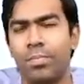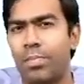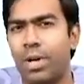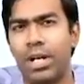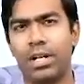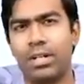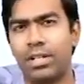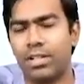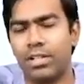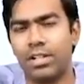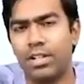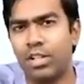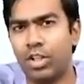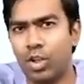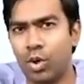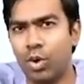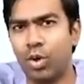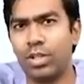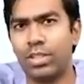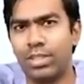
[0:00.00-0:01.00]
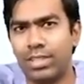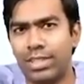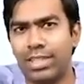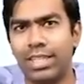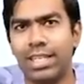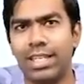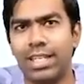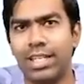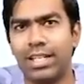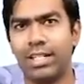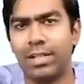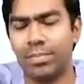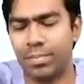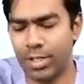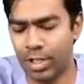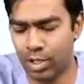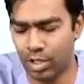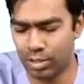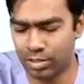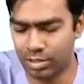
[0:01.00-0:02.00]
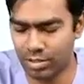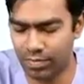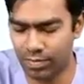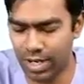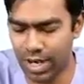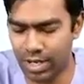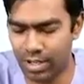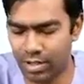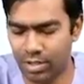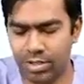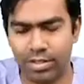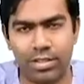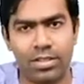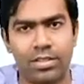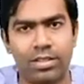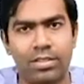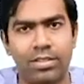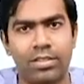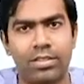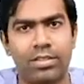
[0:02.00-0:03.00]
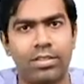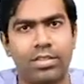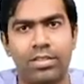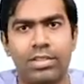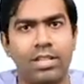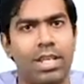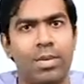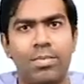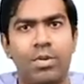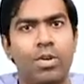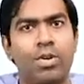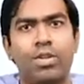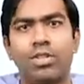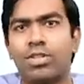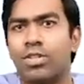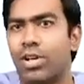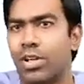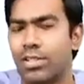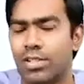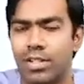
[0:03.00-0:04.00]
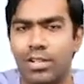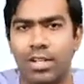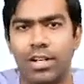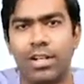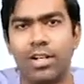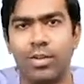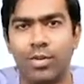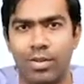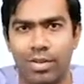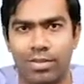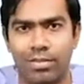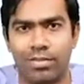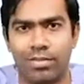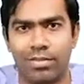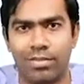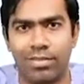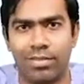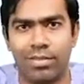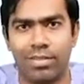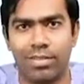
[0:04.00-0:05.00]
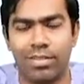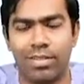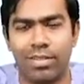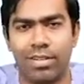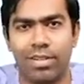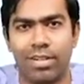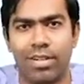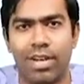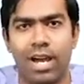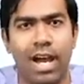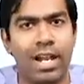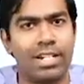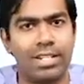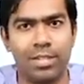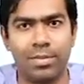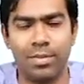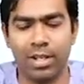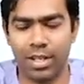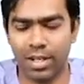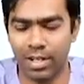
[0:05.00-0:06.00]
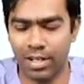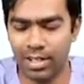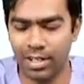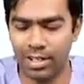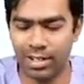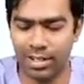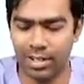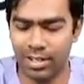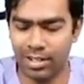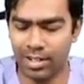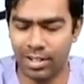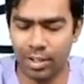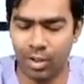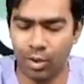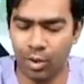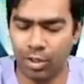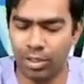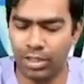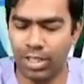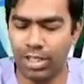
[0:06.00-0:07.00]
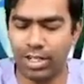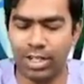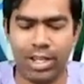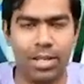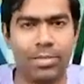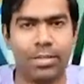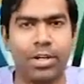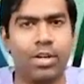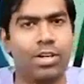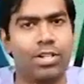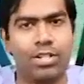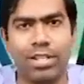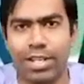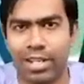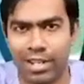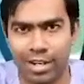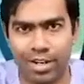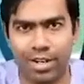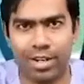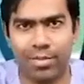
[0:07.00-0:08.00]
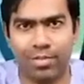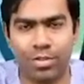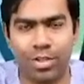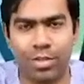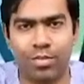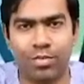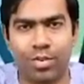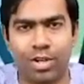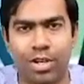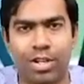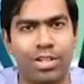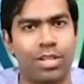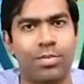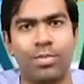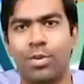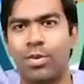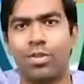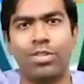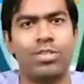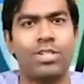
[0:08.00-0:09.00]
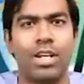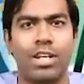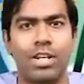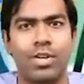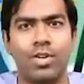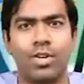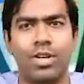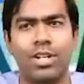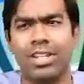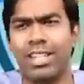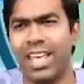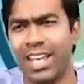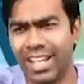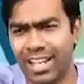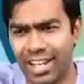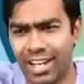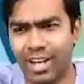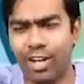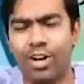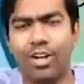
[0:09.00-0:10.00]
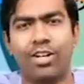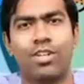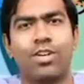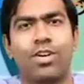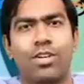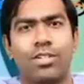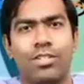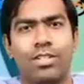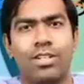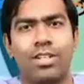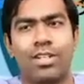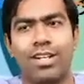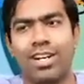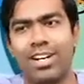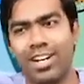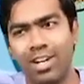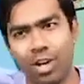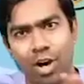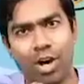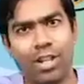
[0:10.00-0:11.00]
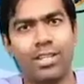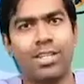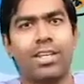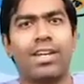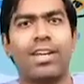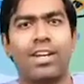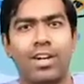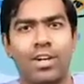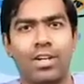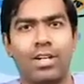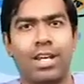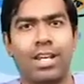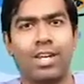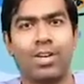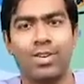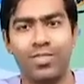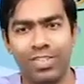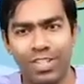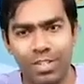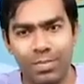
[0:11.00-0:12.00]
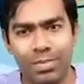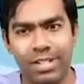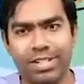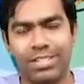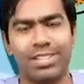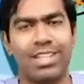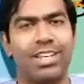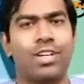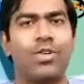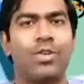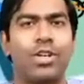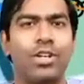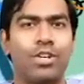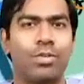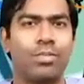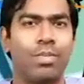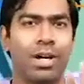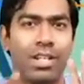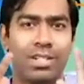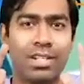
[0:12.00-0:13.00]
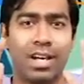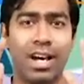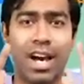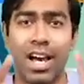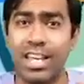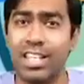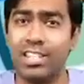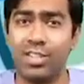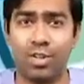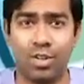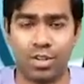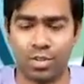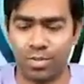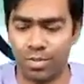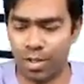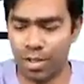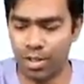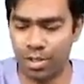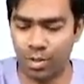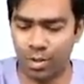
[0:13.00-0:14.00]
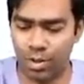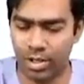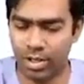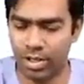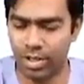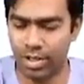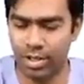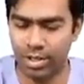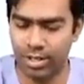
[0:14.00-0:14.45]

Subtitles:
But don't think because of natriuresis, they produce concentrated urine. And similarly, don't think like because they cannot absorb water, they produce dilute urine. They cannot concentrate nor they cannot dilute, which means they are going to pass a isoosmolar urine,